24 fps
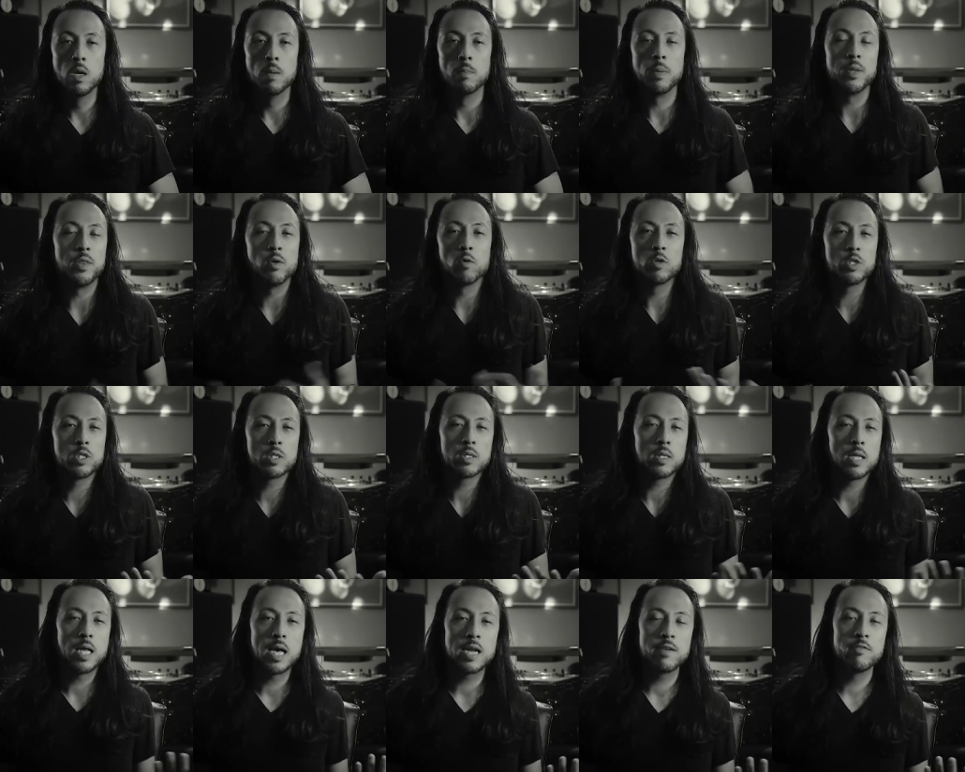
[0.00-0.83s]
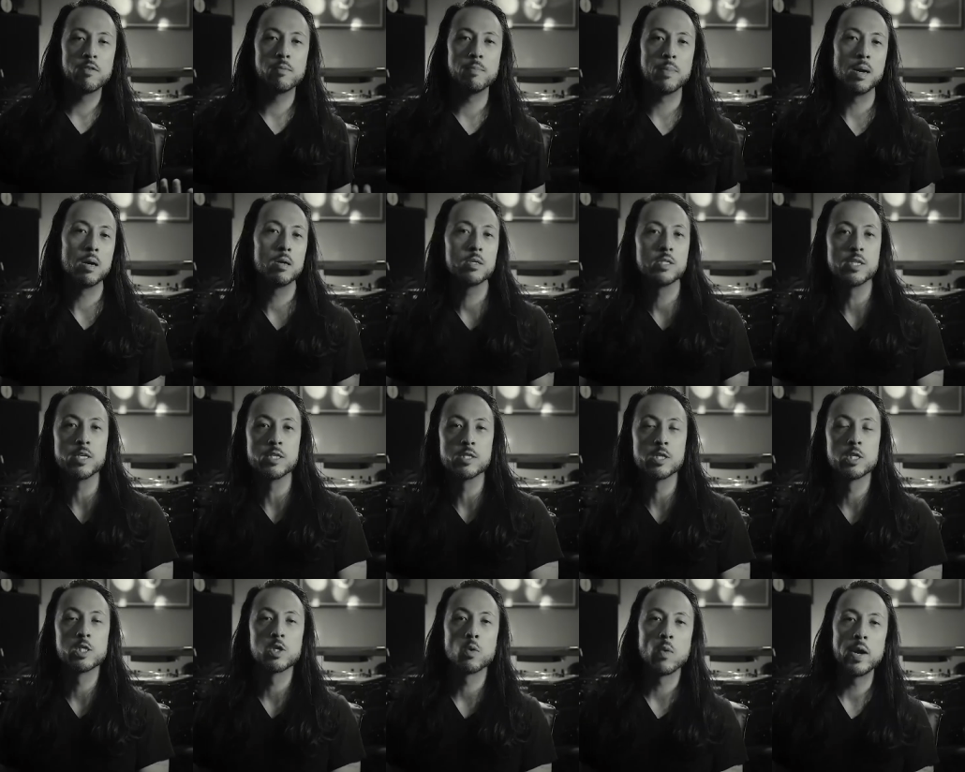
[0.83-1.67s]
But there was a lot of embarrassing
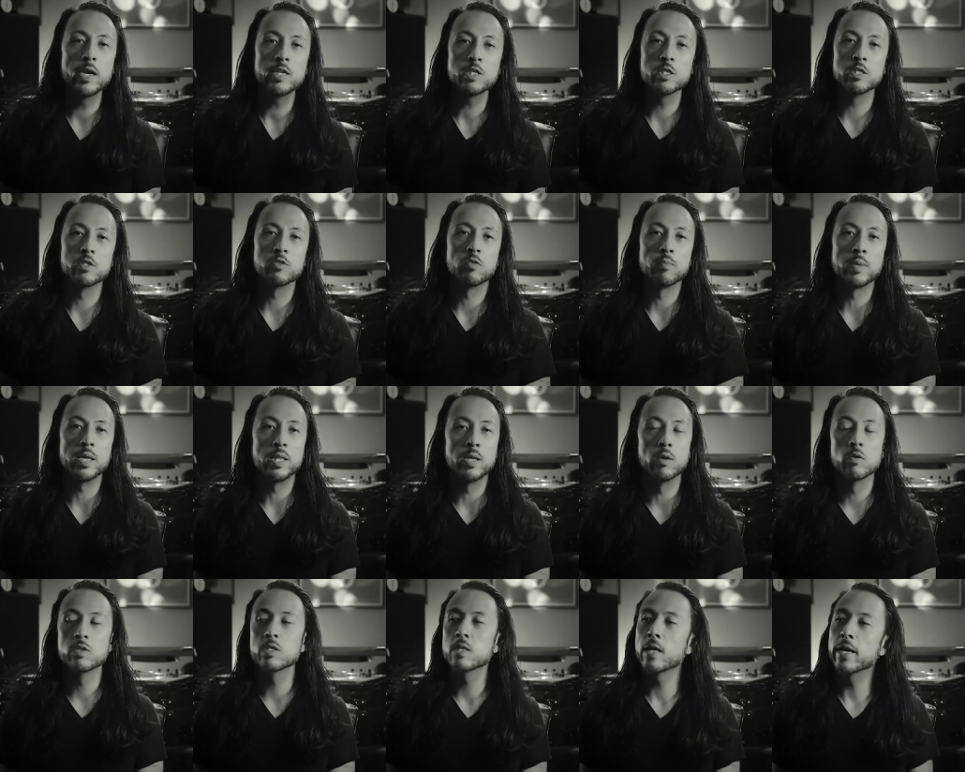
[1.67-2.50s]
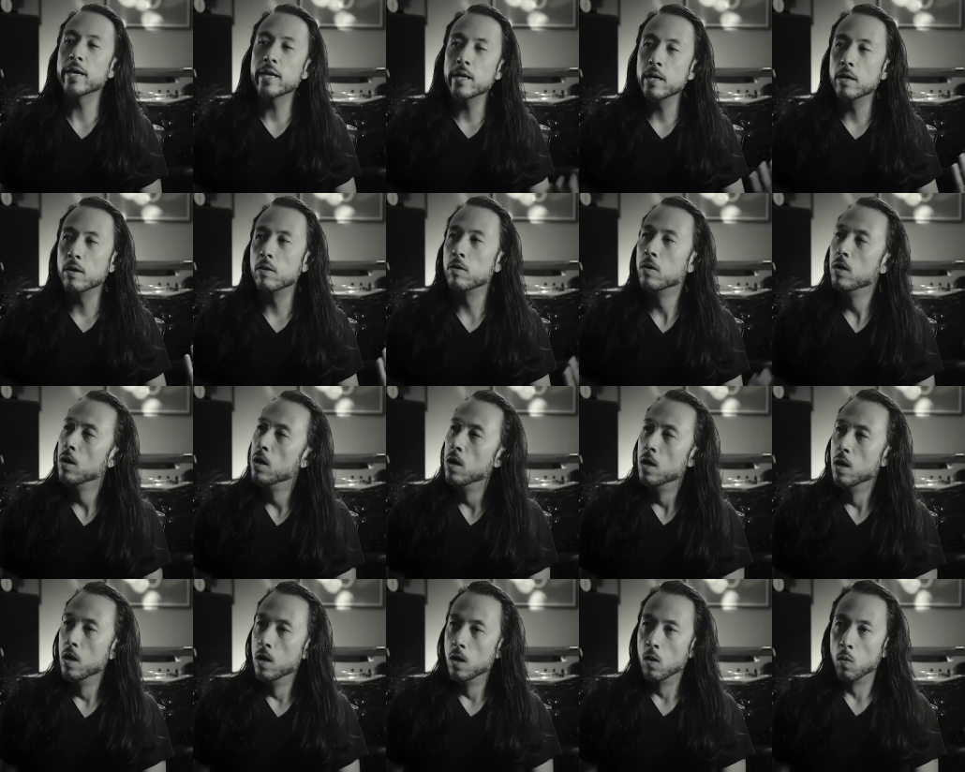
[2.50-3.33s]
situations for me. There was like, you know,
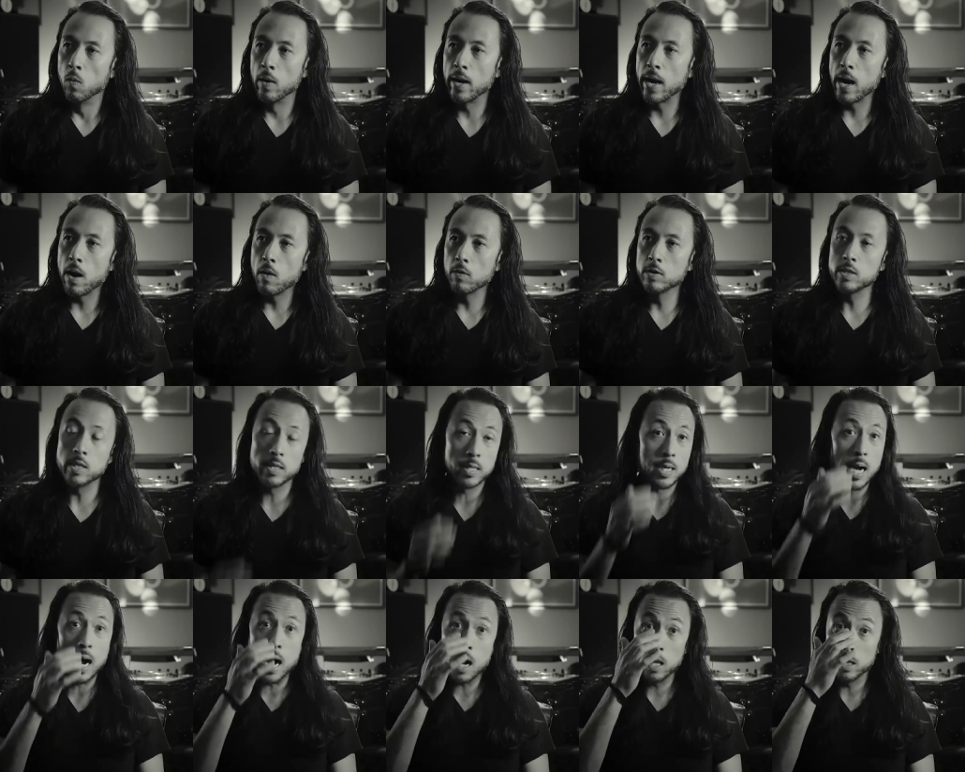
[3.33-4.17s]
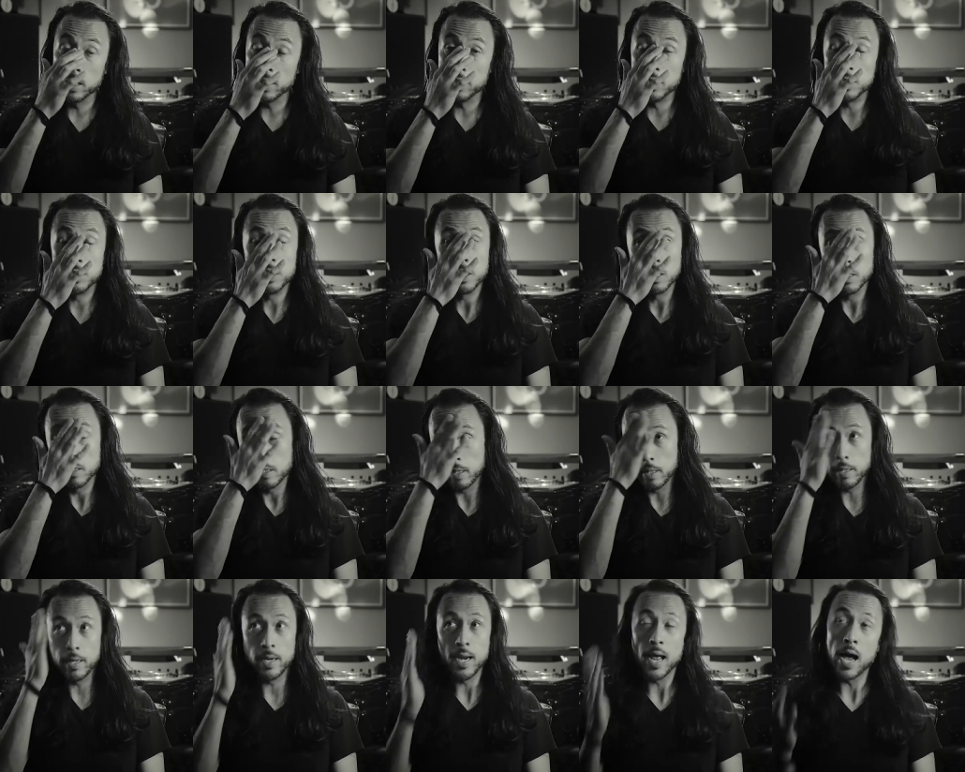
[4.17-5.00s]
when I was in college
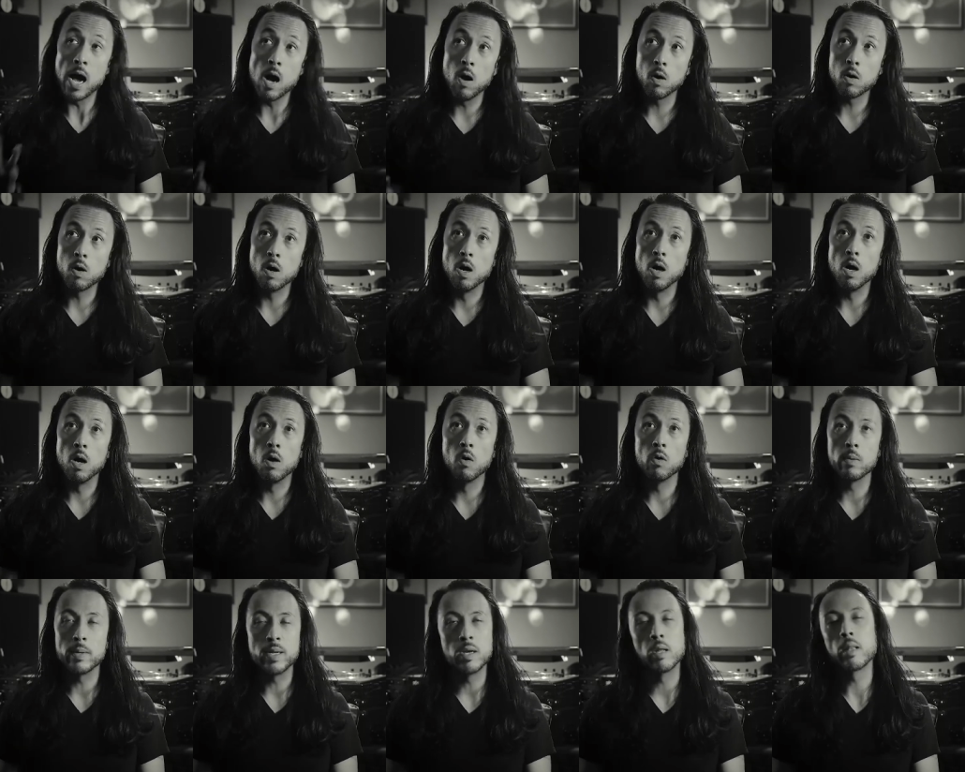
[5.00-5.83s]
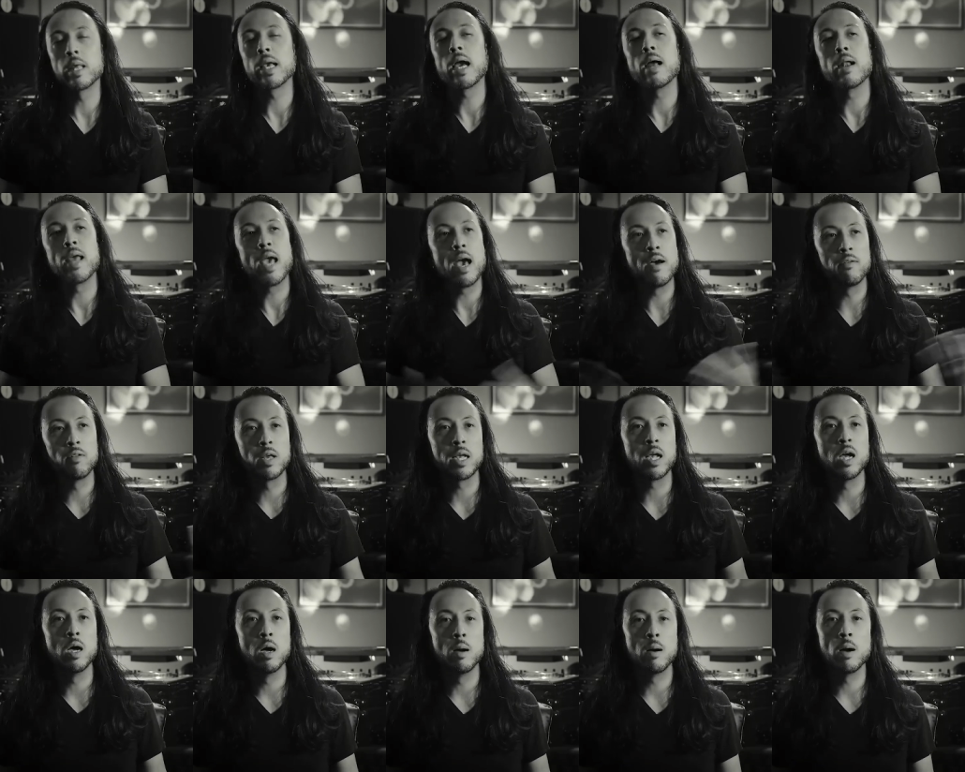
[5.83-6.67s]
in alcohol, you know, like I'd have
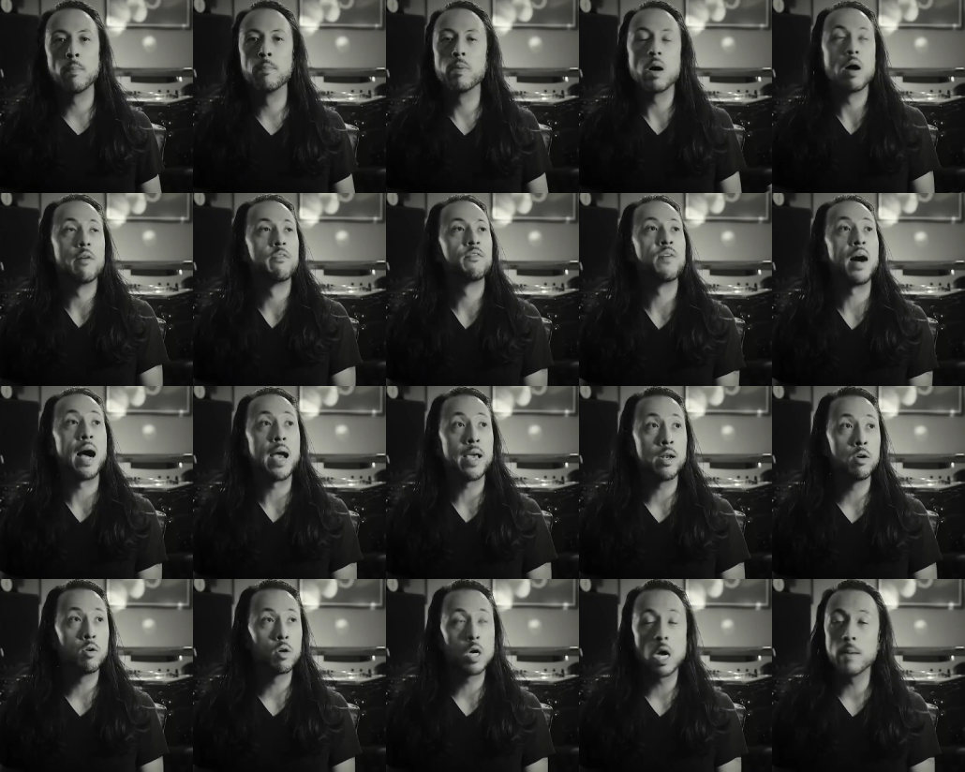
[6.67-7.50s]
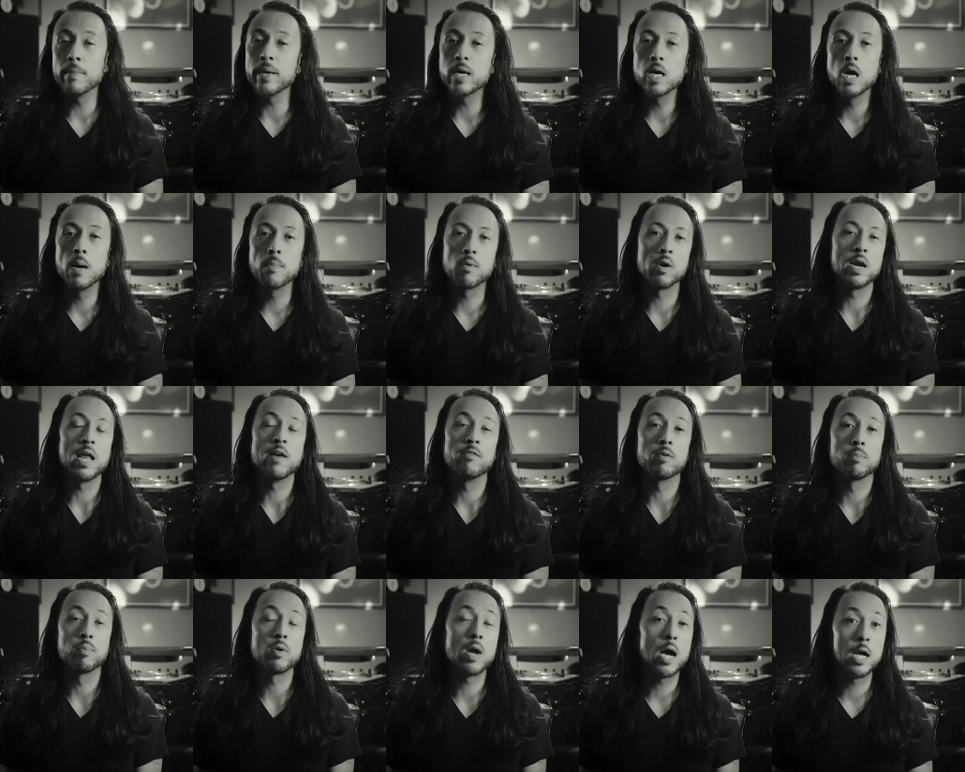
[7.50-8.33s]
like a, a final coming up or I'd
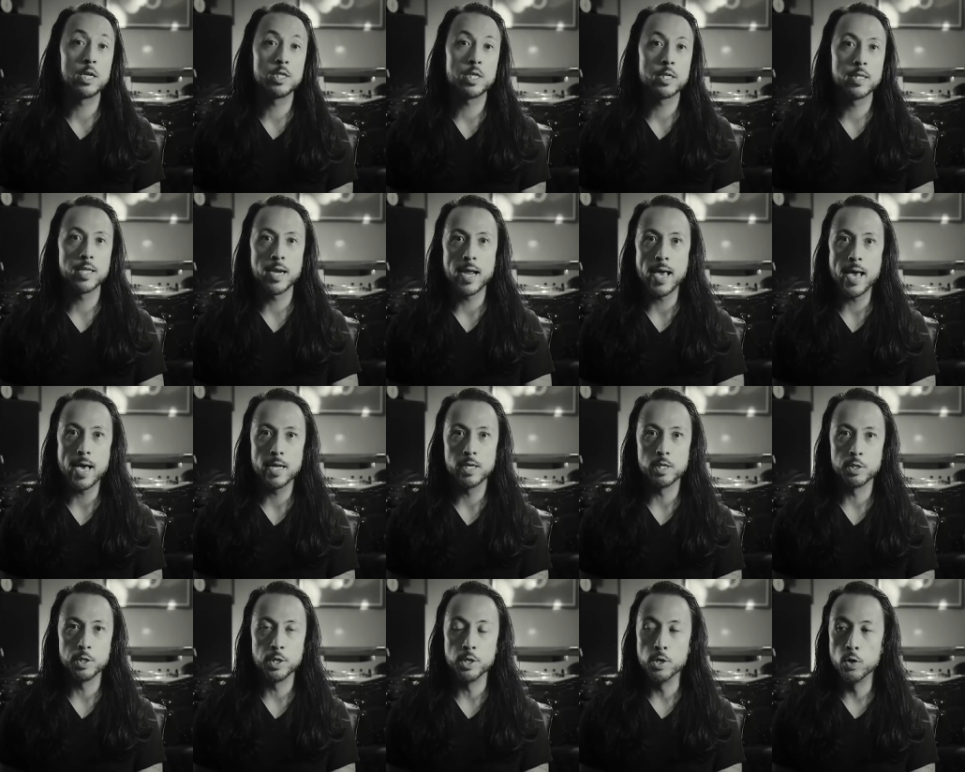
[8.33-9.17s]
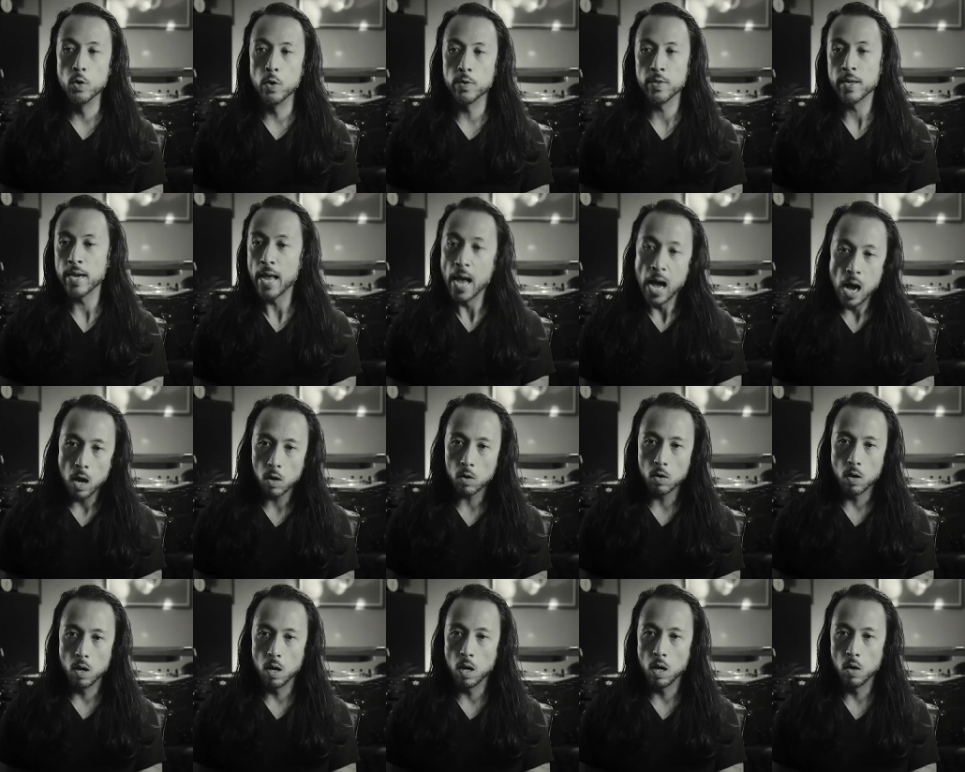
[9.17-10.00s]
have a project that I had to do and then
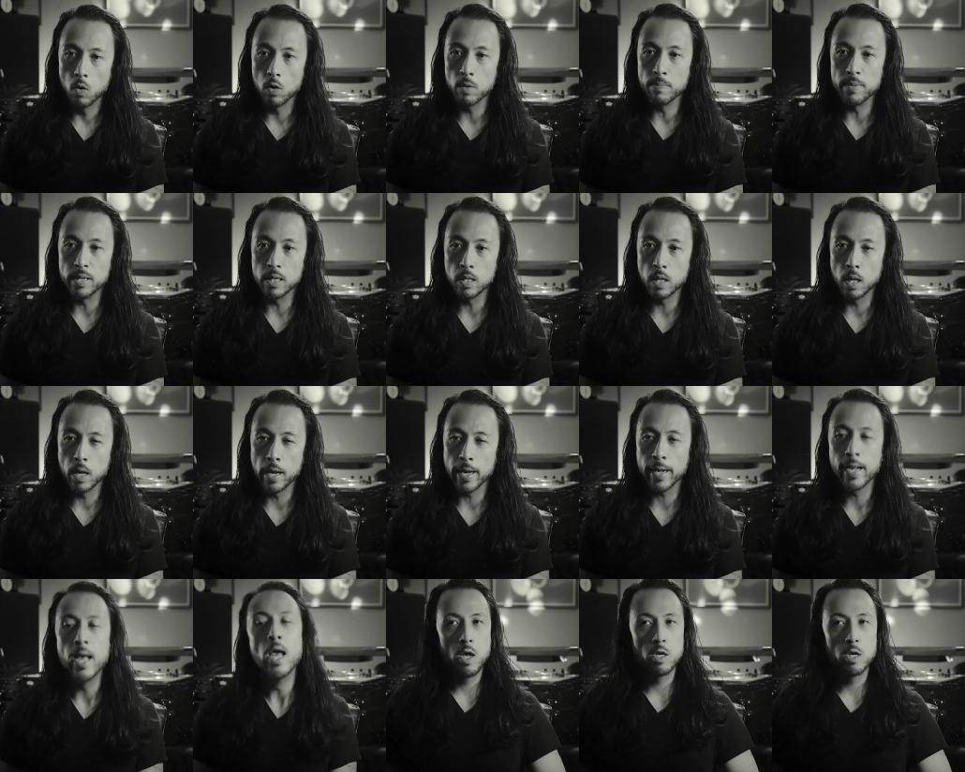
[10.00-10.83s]
alcohol would be like,